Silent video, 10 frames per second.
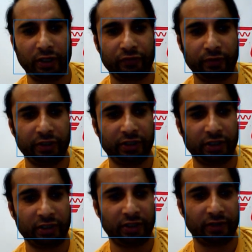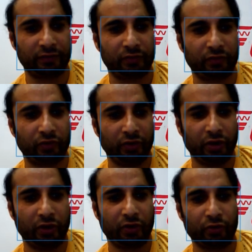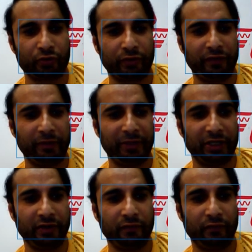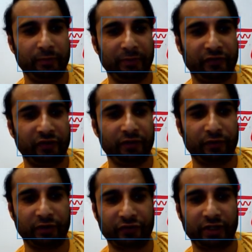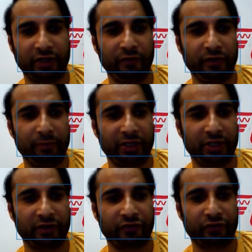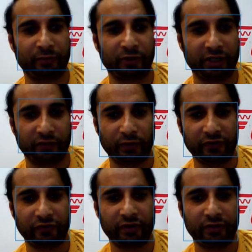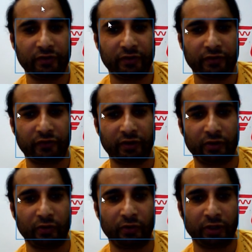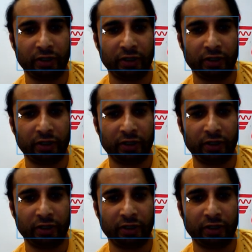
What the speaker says: actually go to the VPN VPC first, then VPN customer gateways. So